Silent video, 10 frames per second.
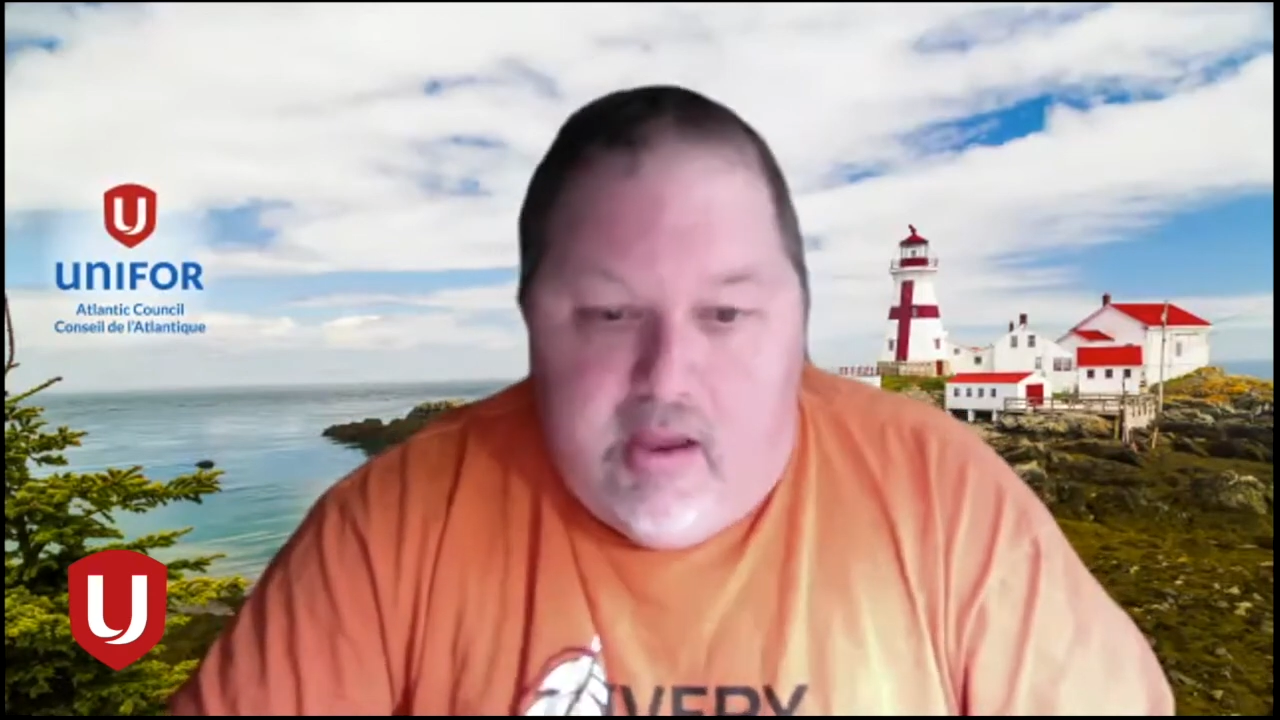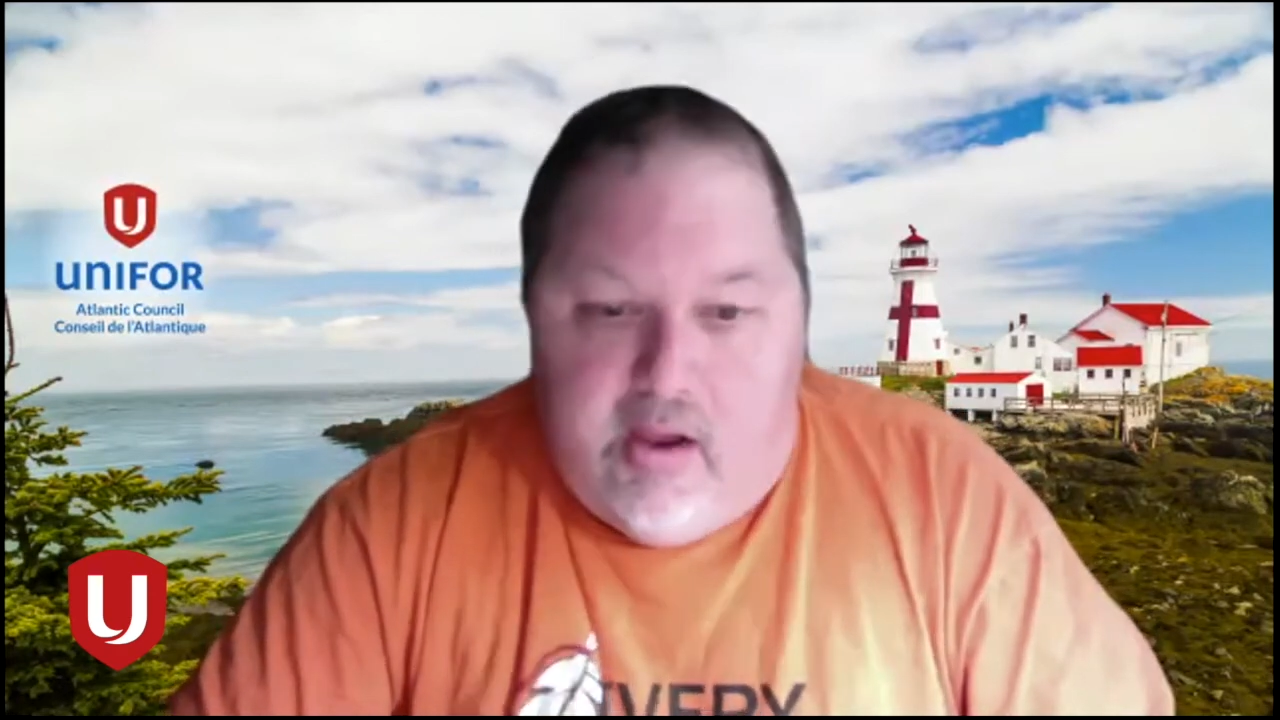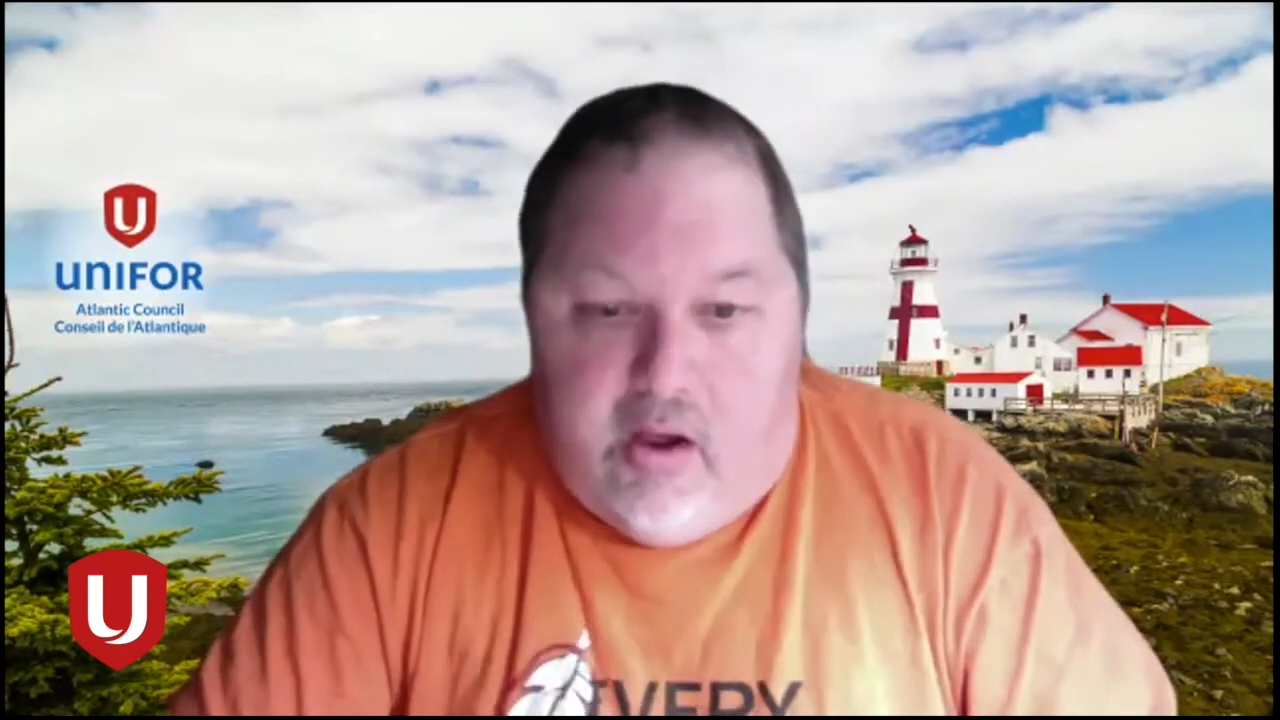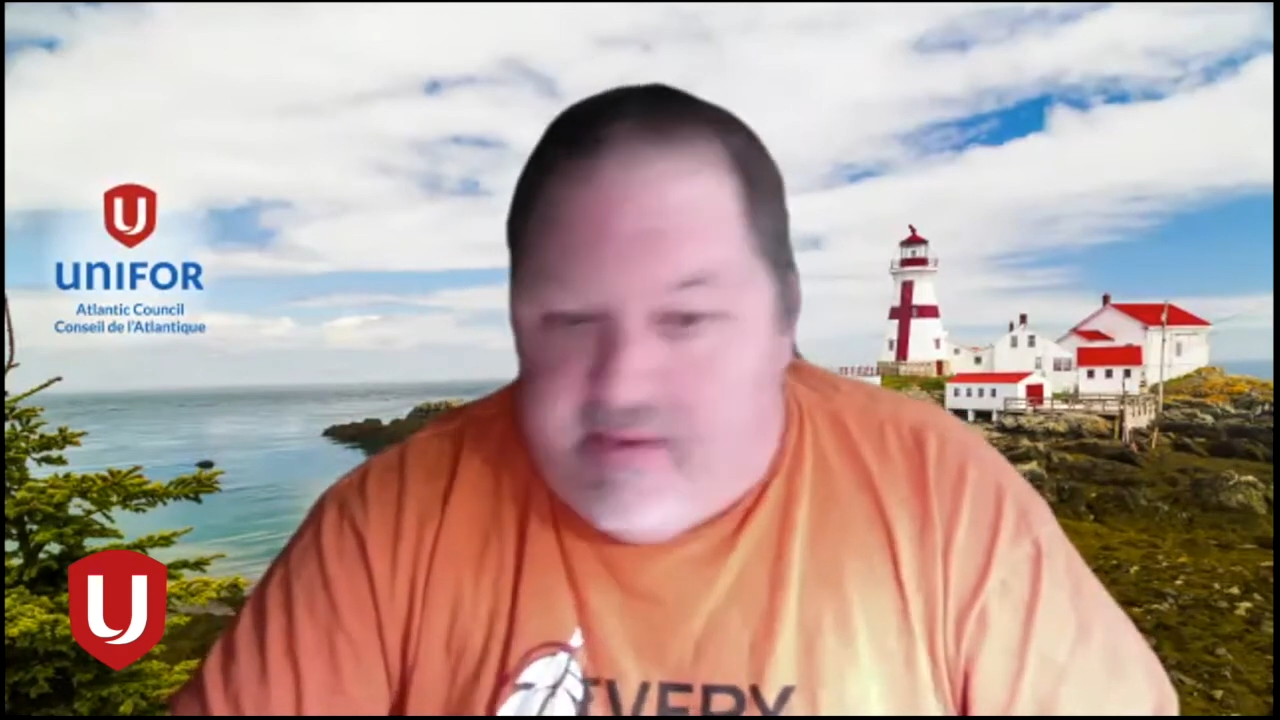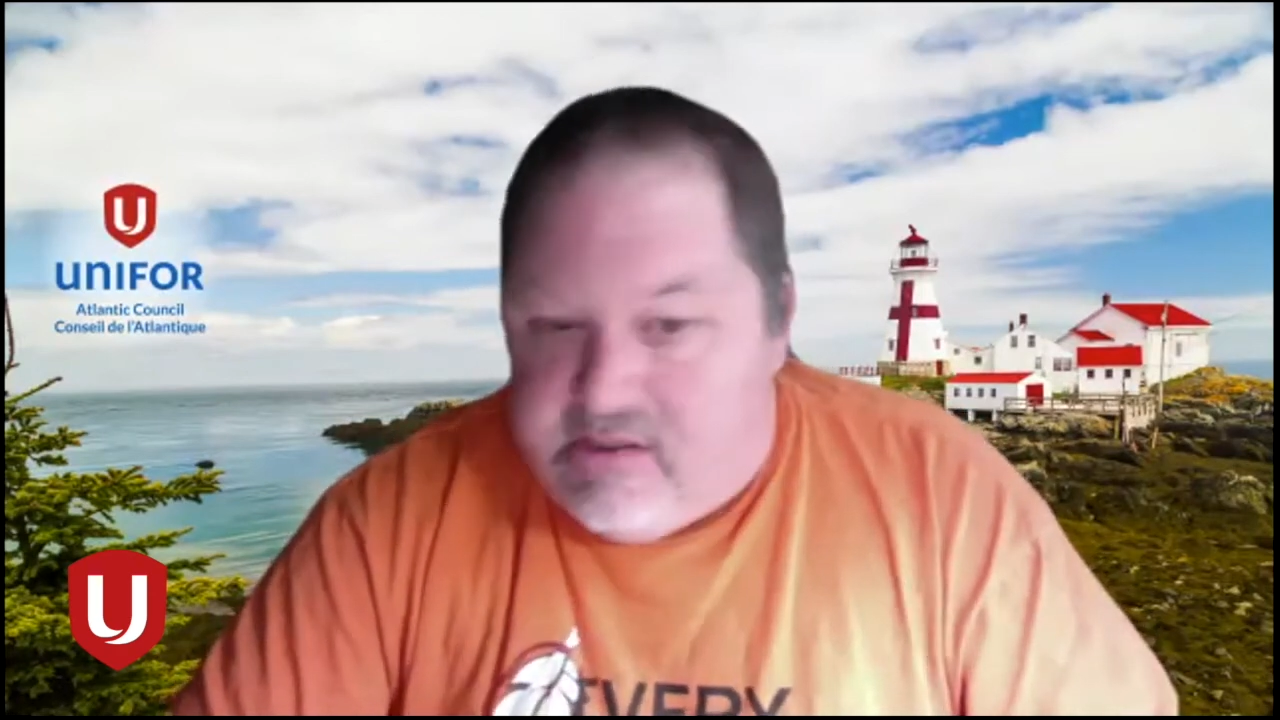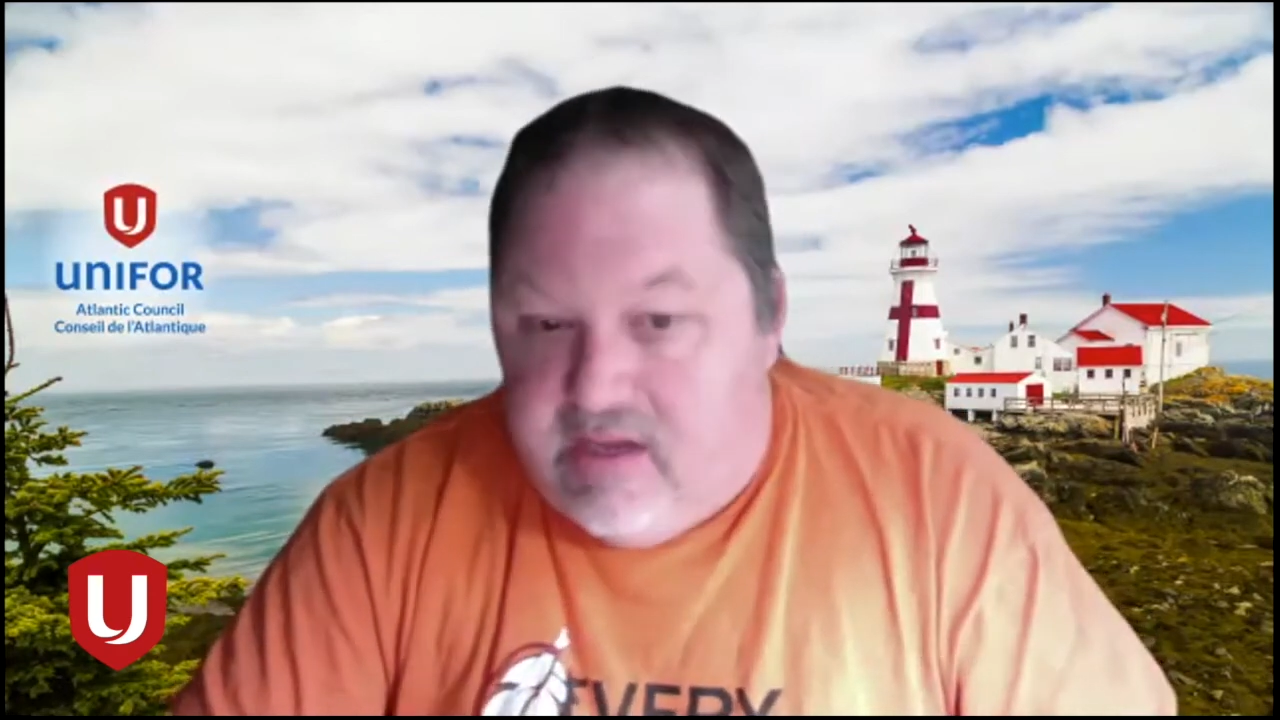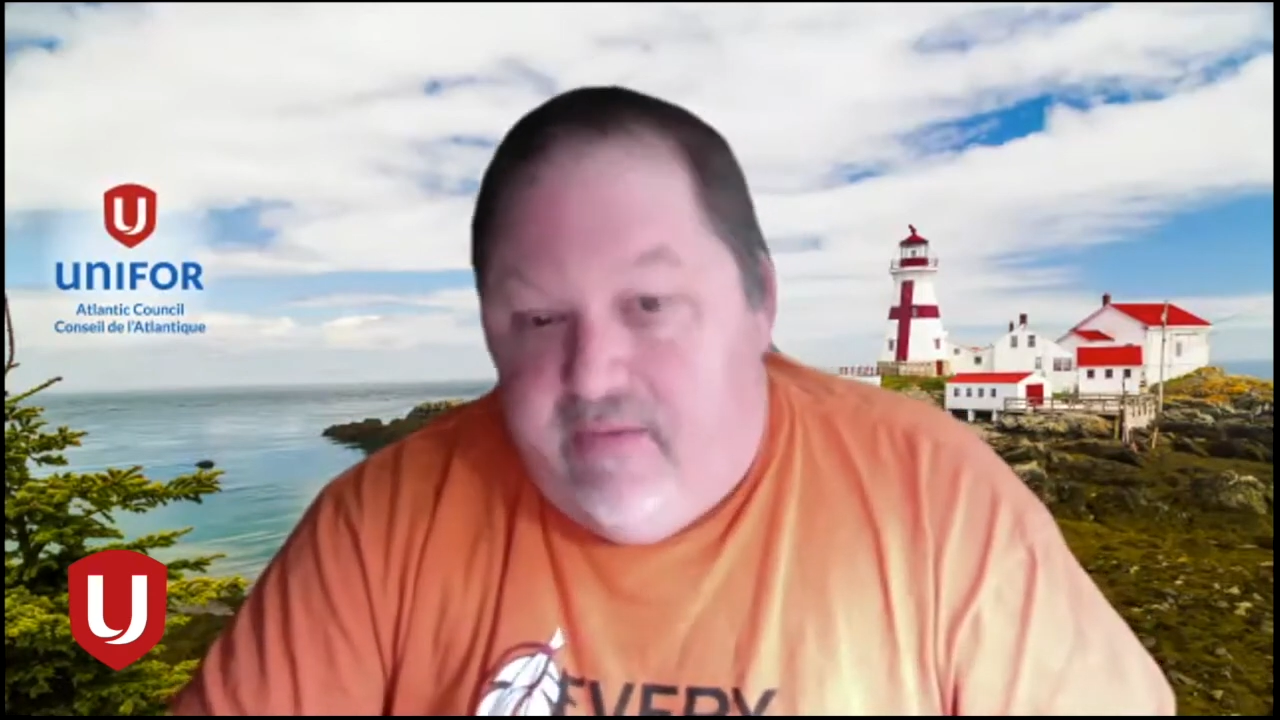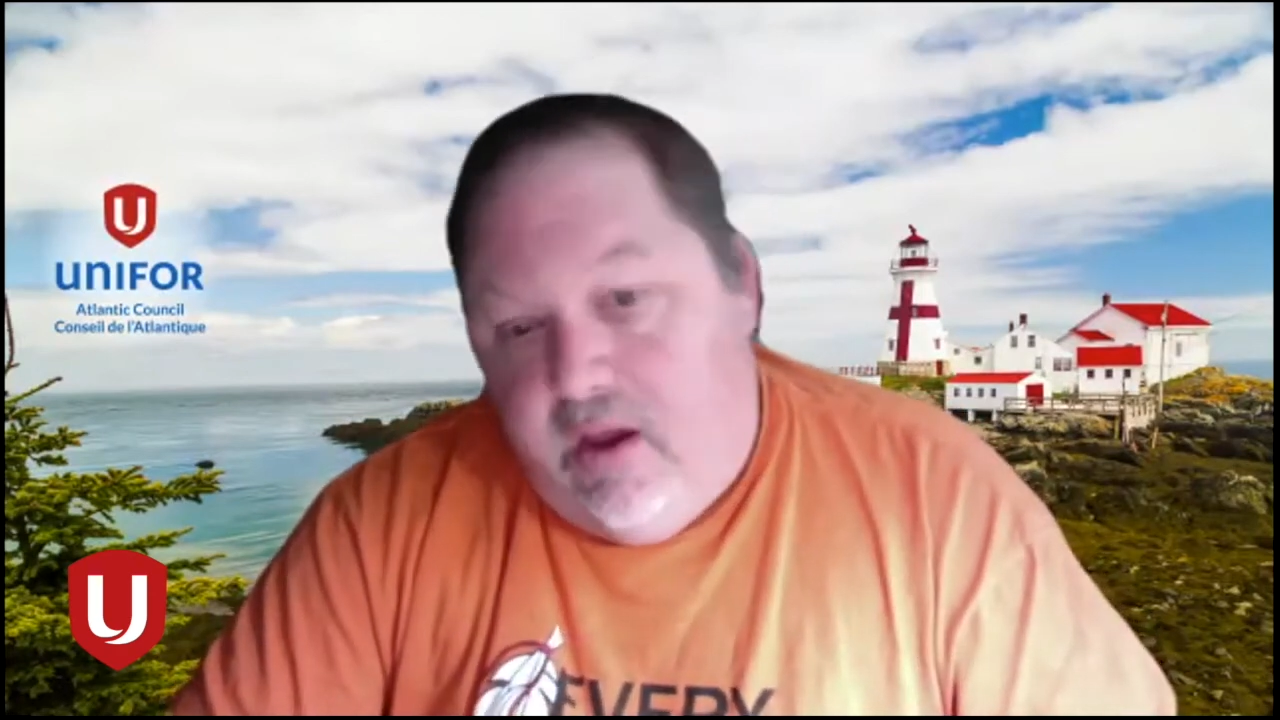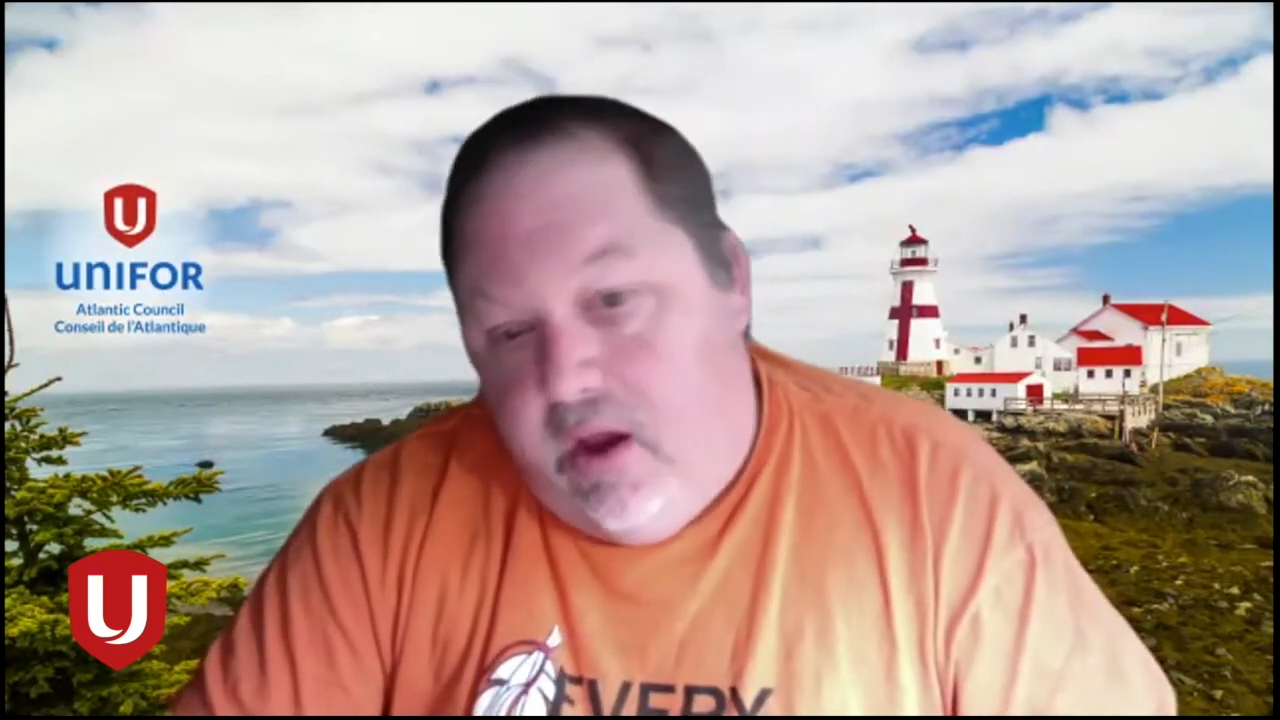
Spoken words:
all that stuff,